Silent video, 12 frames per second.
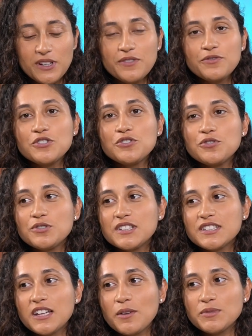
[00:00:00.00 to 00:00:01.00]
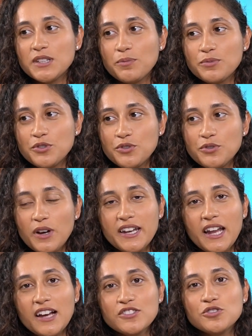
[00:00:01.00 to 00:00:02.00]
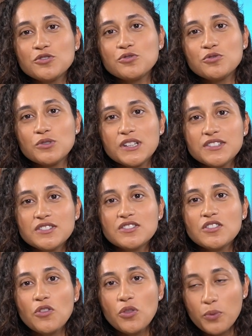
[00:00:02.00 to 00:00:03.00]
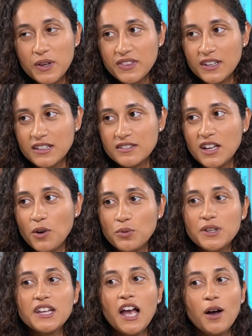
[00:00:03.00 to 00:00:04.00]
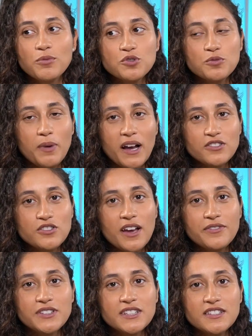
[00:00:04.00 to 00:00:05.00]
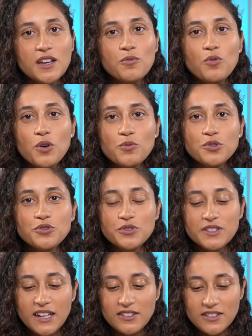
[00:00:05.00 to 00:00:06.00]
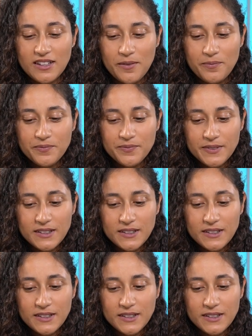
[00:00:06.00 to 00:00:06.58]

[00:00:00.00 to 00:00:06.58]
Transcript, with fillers: If a student comes up to you and asks you to list three things that really helped you pass your FE exam, what would you say to them?